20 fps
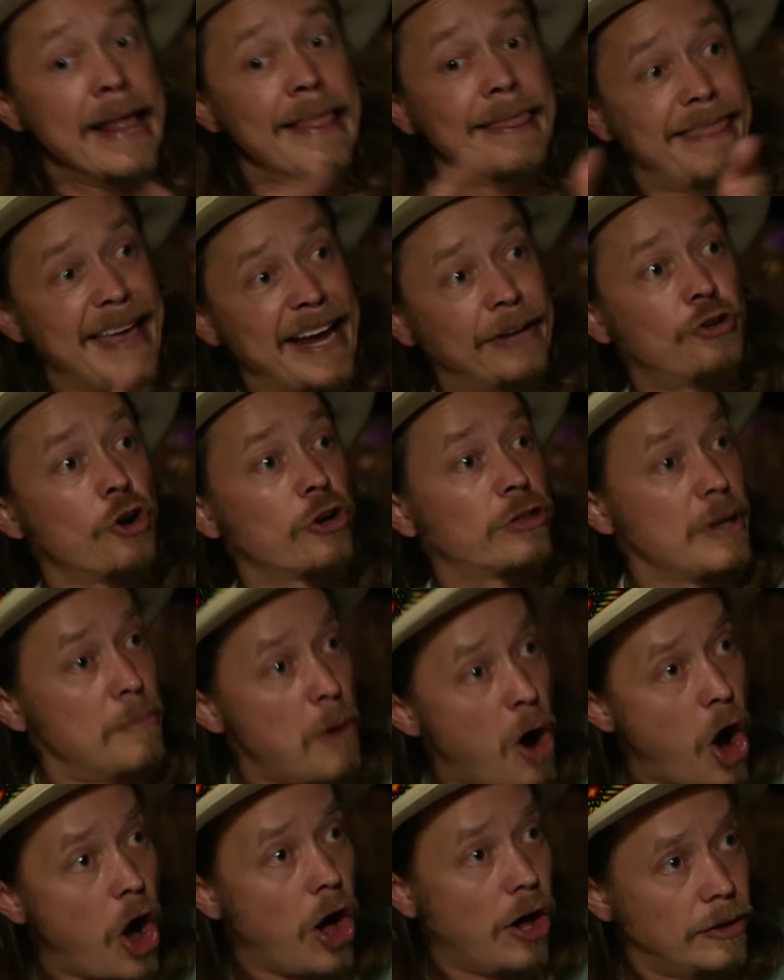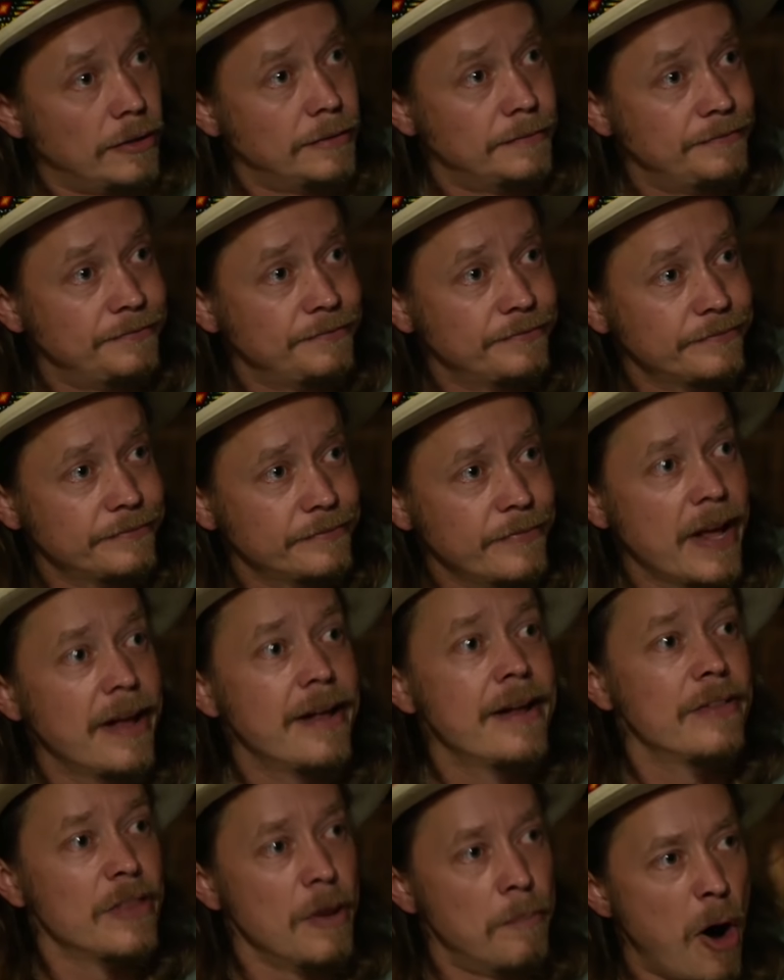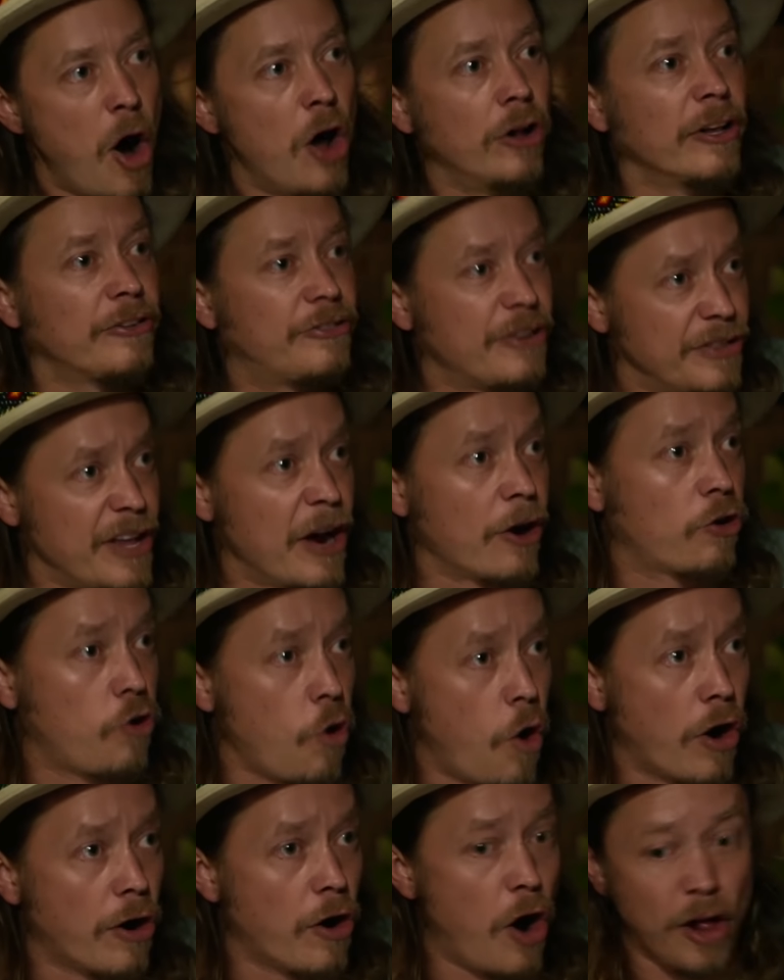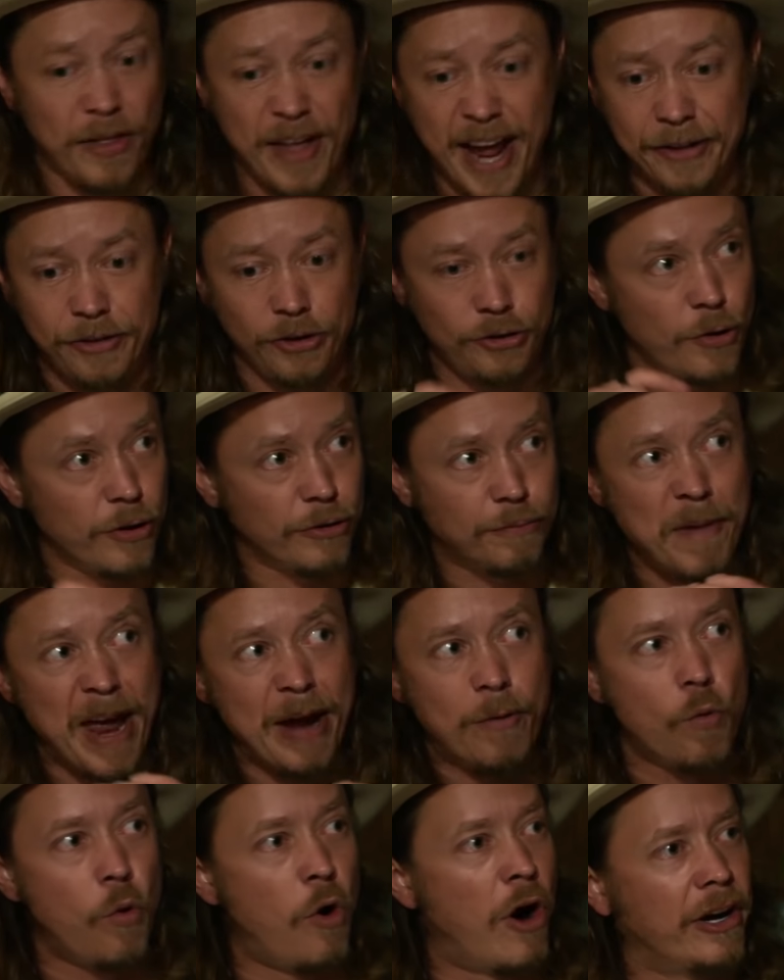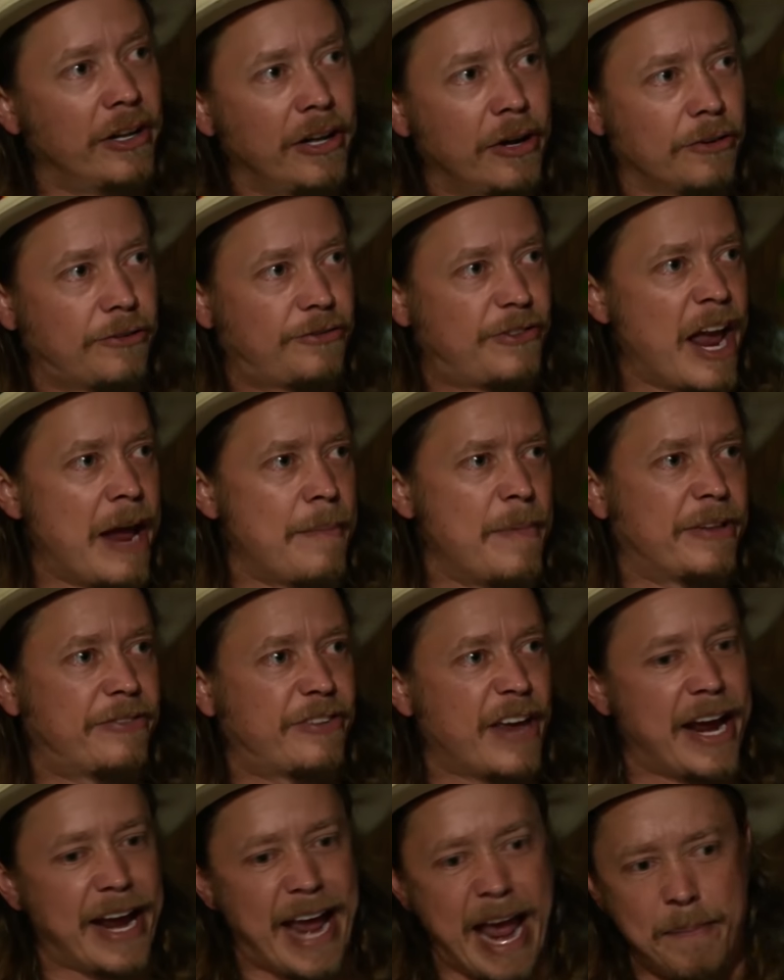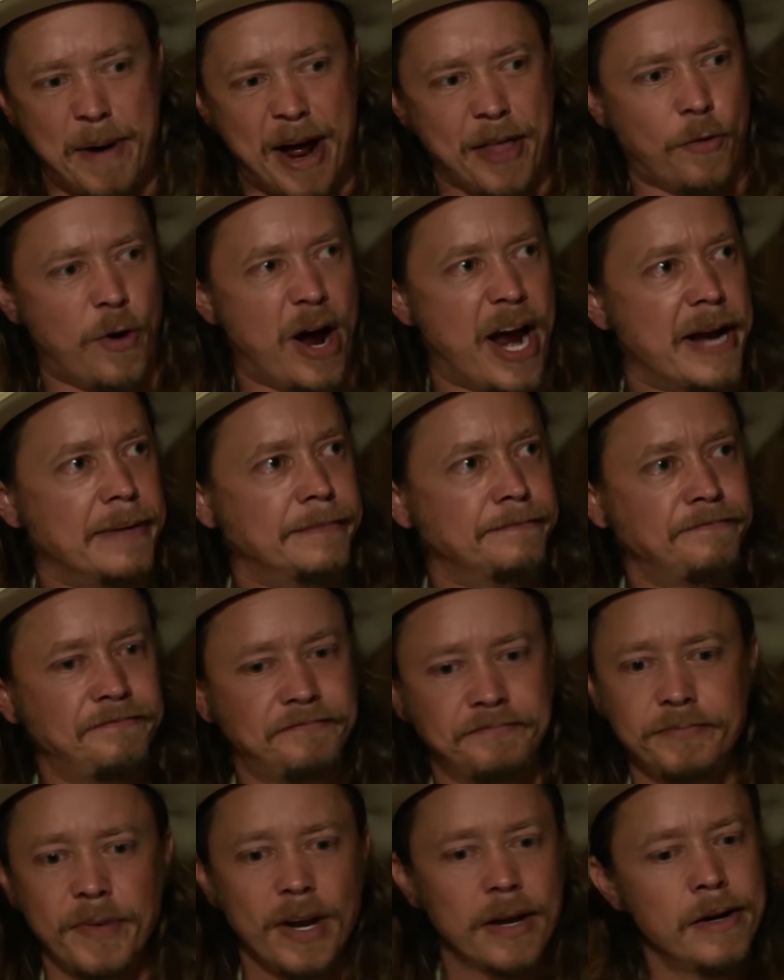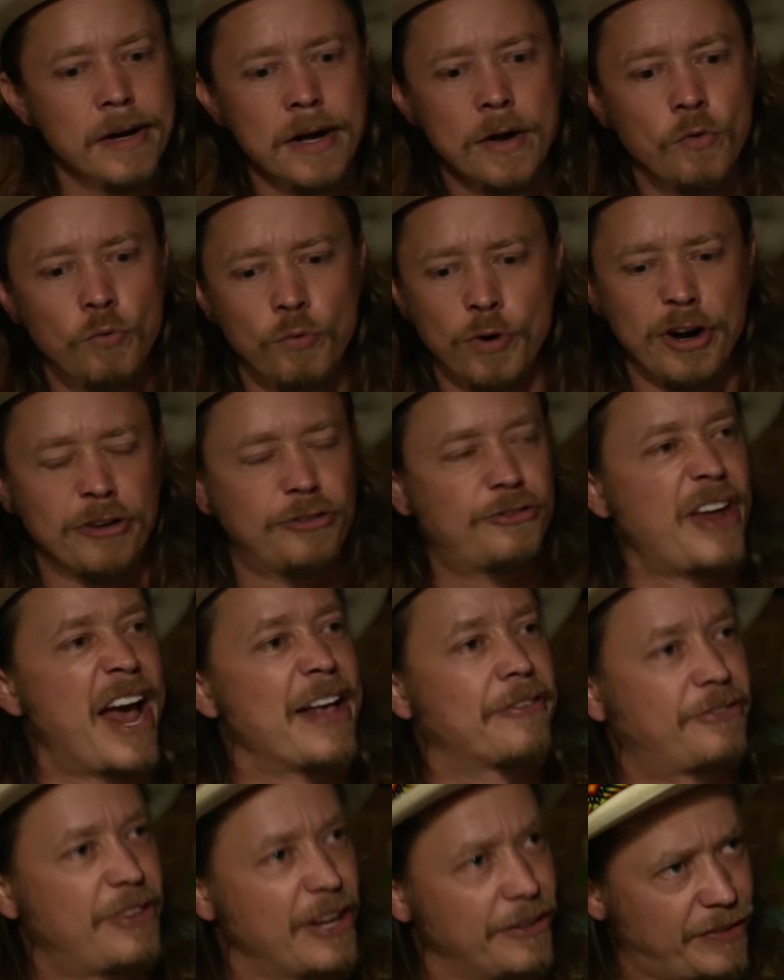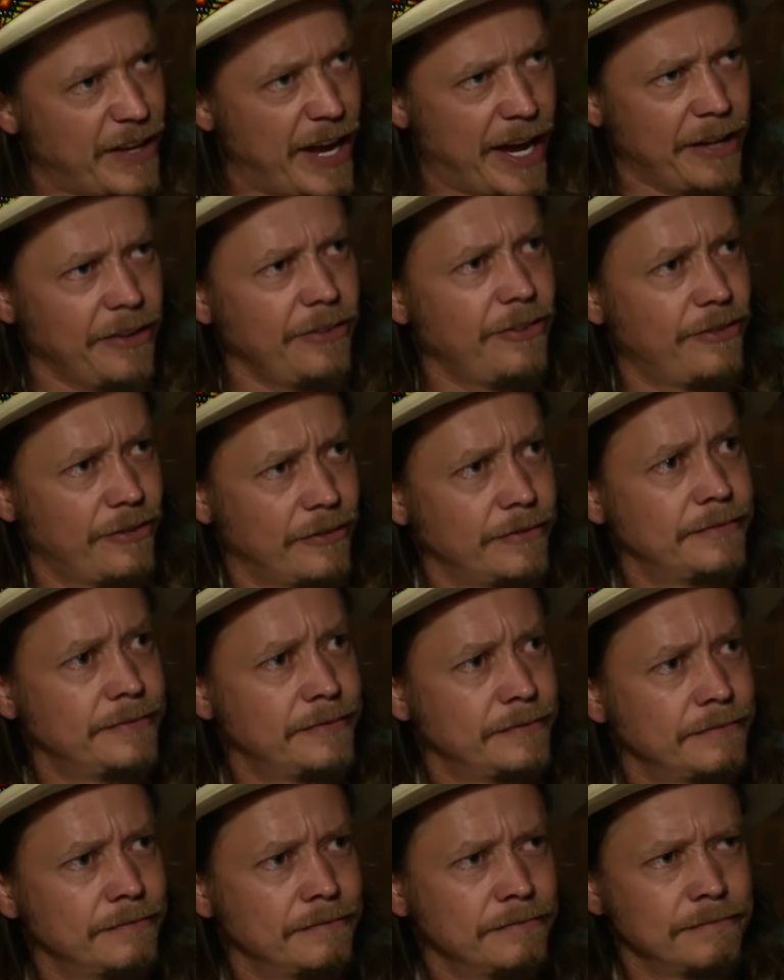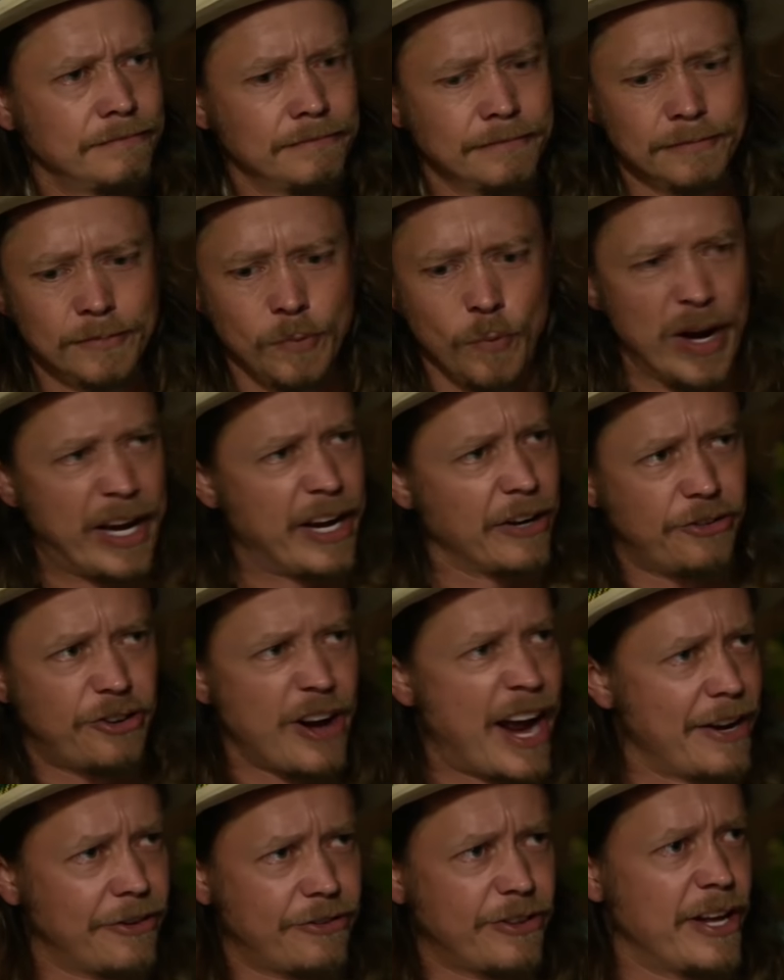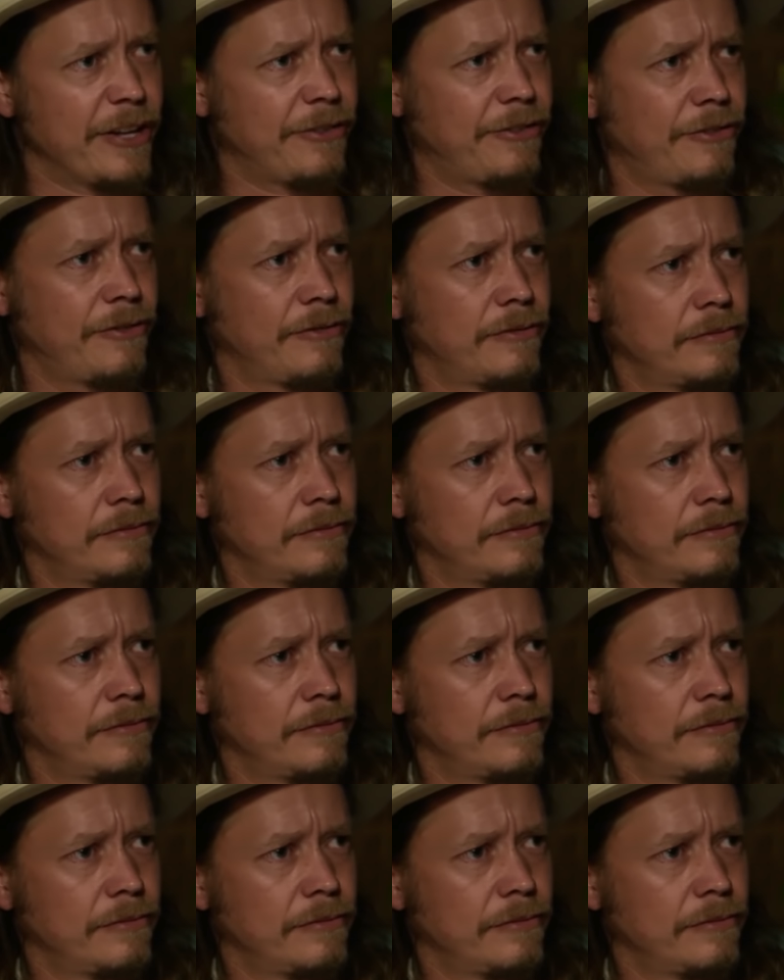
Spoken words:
They took the ball. The ball is in their court. All they had to do is make one little statement saying, hey, by the way, we're just testing things. We can change this.